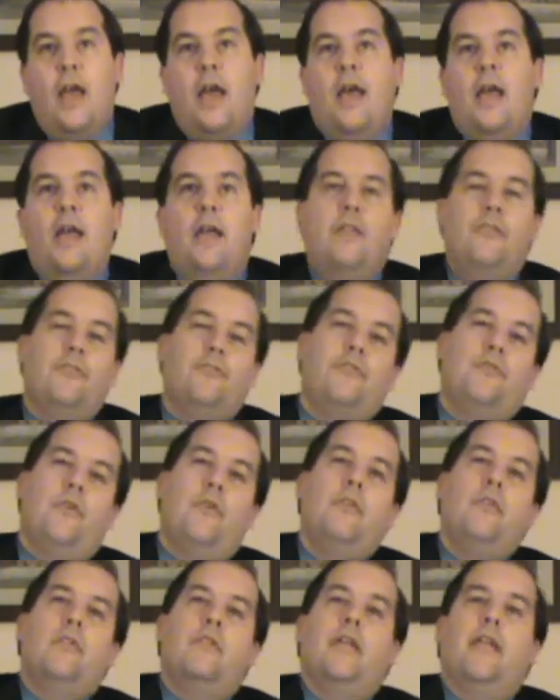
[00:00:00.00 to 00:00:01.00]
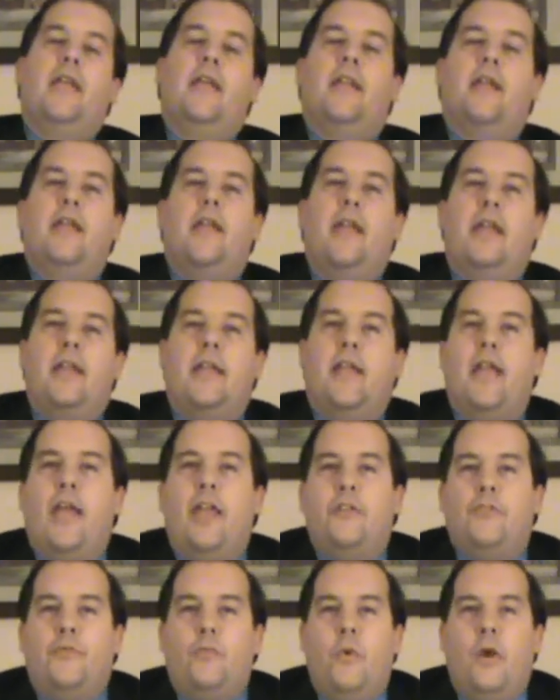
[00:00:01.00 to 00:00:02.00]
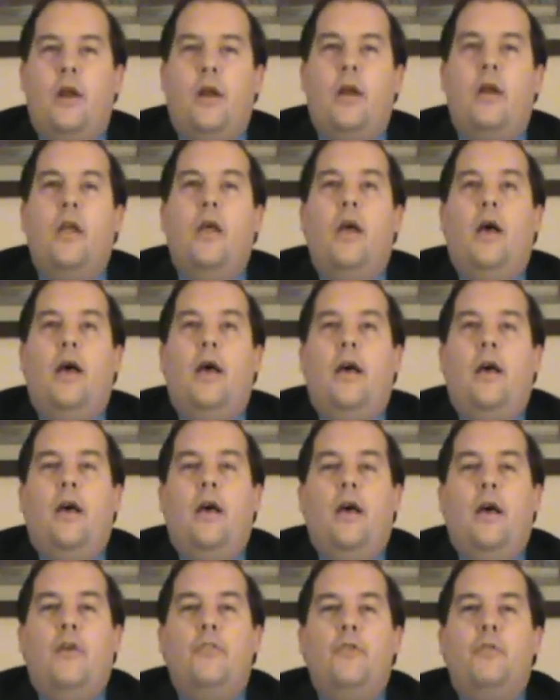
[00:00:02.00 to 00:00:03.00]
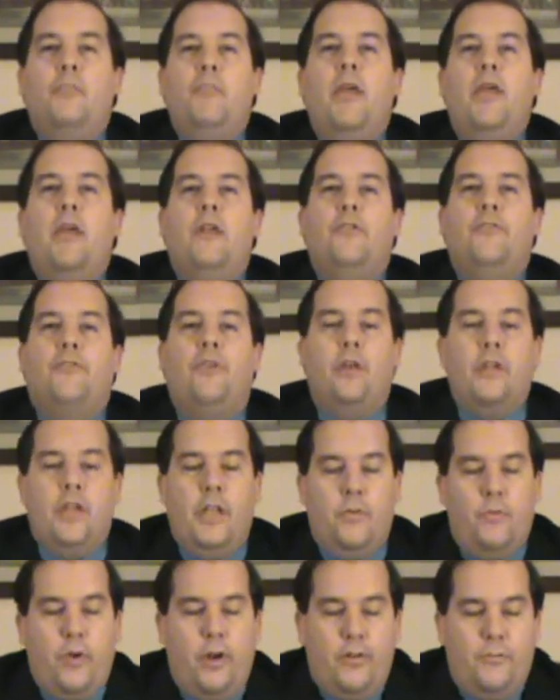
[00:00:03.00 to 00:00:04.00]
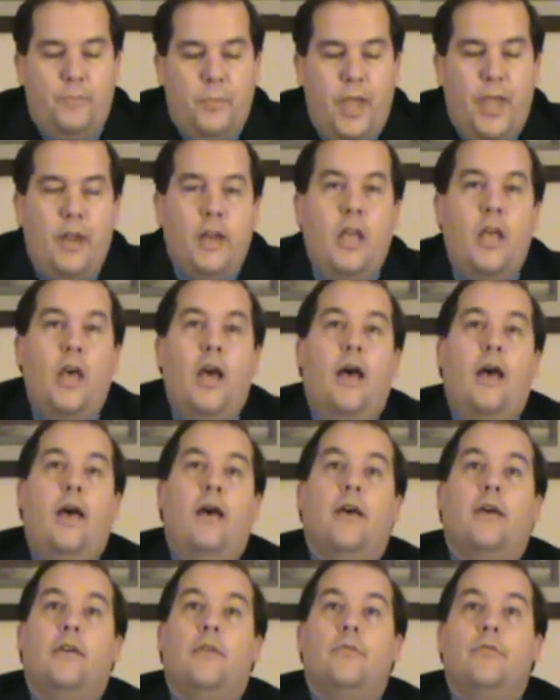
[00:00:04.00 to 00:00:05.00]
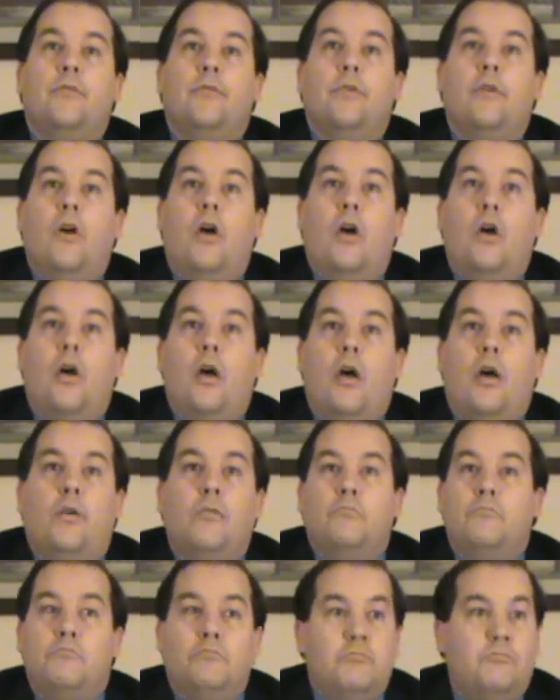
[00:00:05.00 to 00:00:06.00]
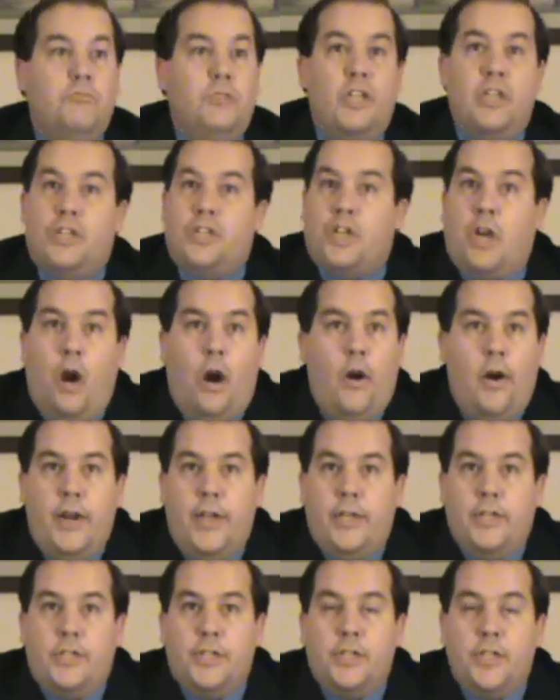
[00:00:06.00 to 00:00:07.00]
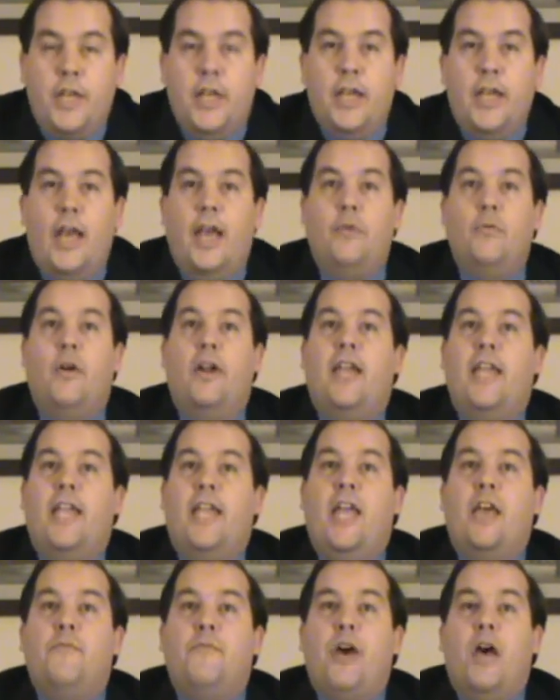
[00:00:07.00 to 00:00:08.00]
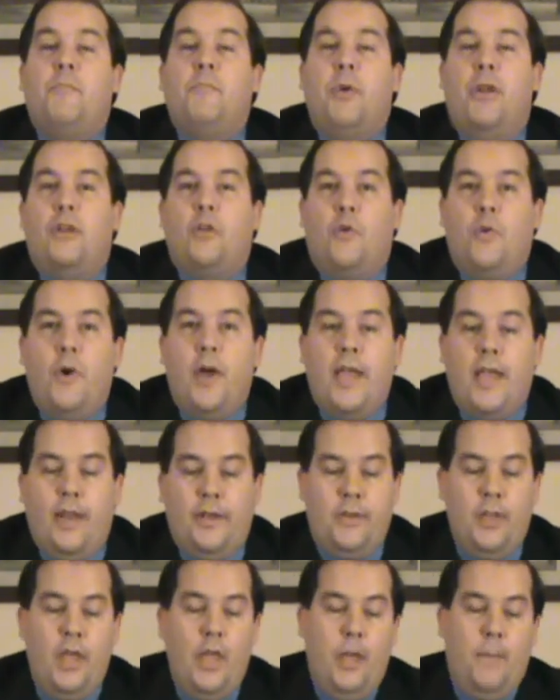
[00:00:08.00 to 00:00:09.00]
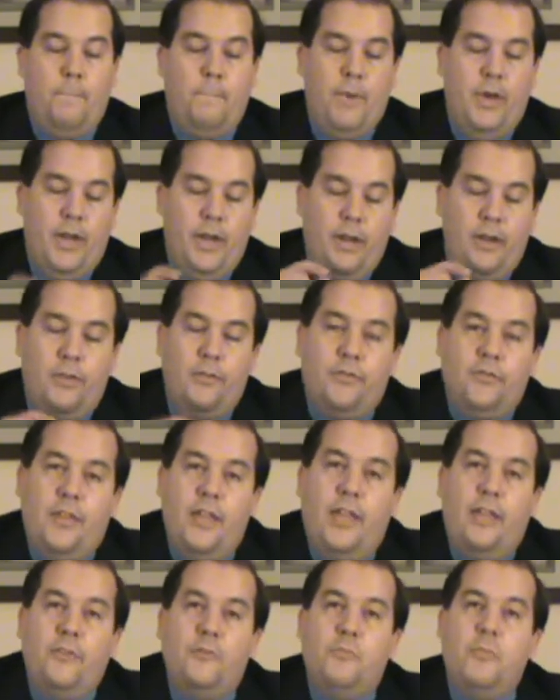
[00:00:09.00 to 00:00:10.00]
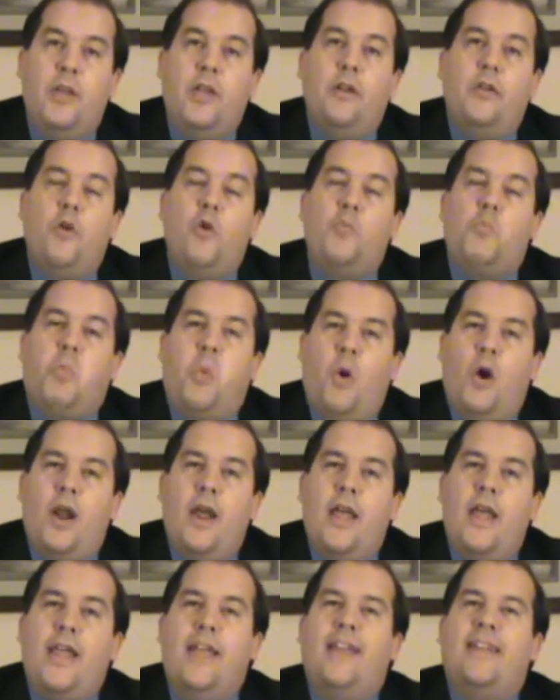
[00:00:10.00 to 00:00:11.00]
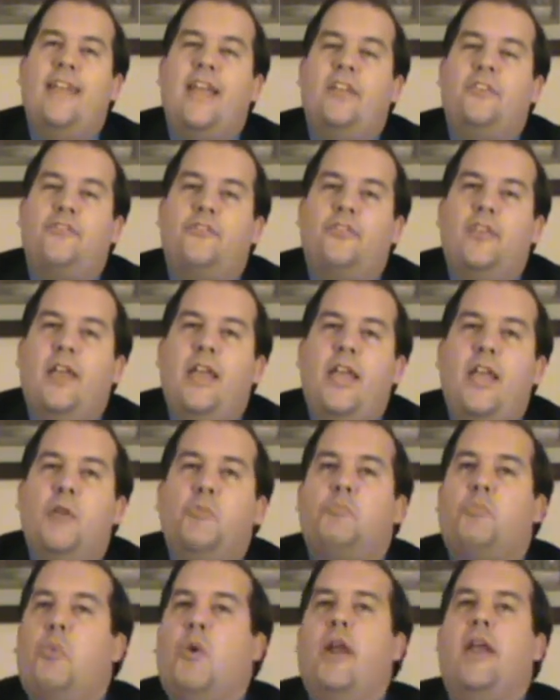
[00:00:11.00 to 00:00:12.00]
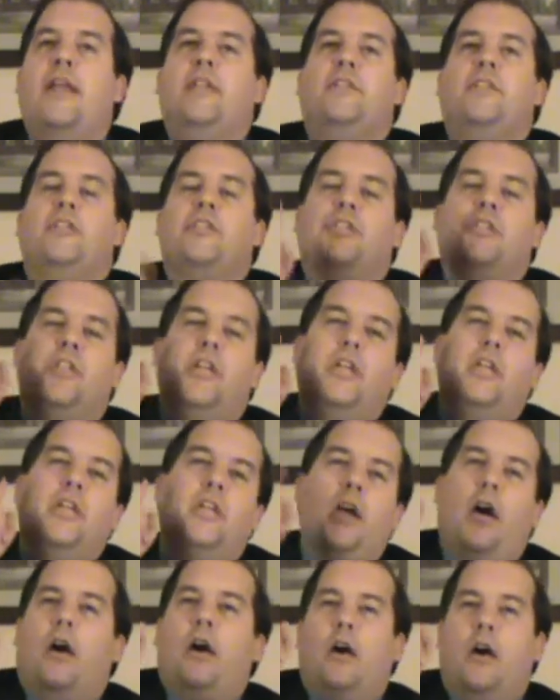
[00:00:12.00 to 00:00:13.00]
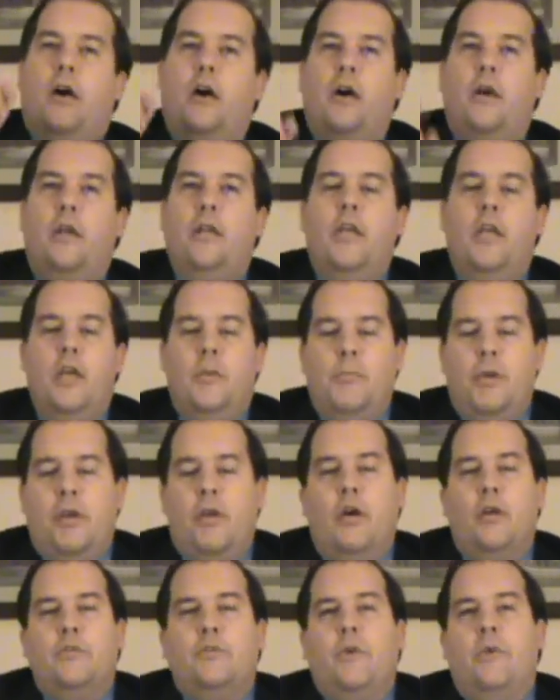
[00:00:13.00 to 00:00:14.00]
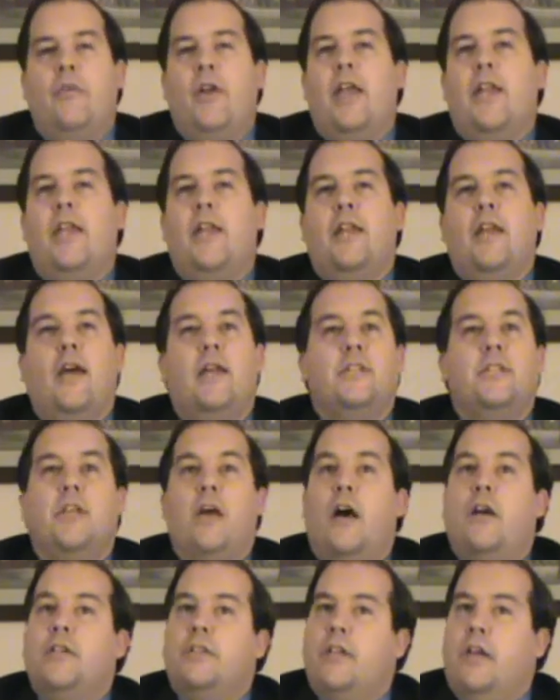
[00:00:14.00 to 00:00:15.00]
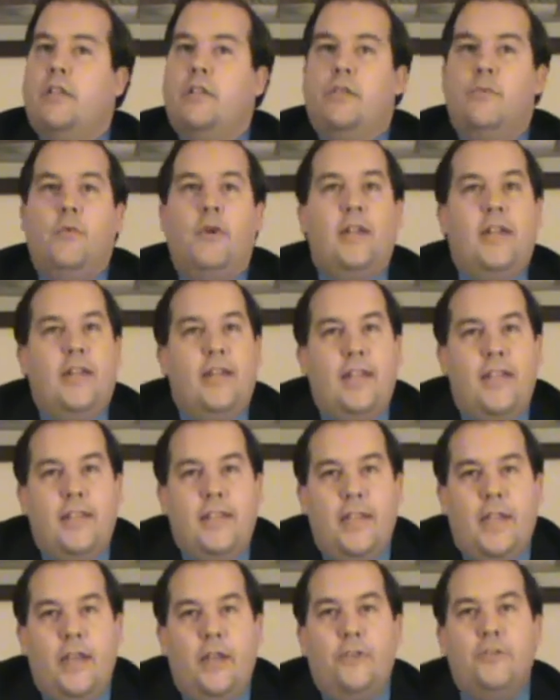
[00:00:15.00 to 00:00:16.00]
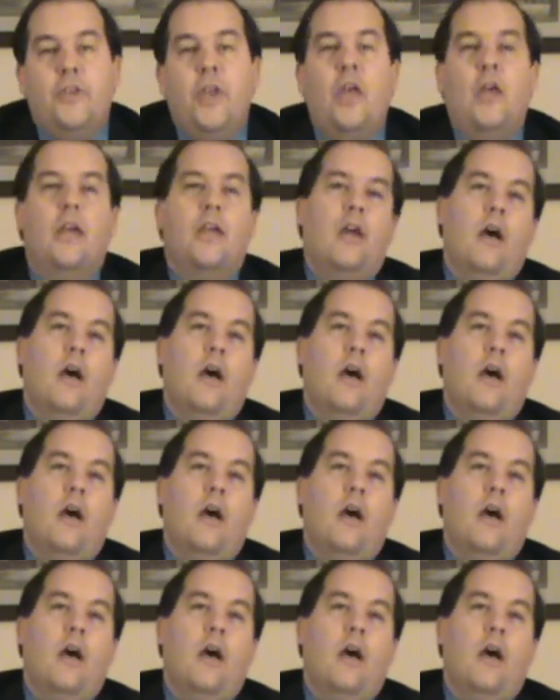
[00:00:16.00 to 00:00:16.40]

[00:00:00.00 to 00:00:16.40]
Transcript: and certainly in a, in a case where uh, other men certainly would have been uh, uh, discouraged and want to give up and quit, but it is these men who pray and they sing praises to God because we recognize God's not the one that did this.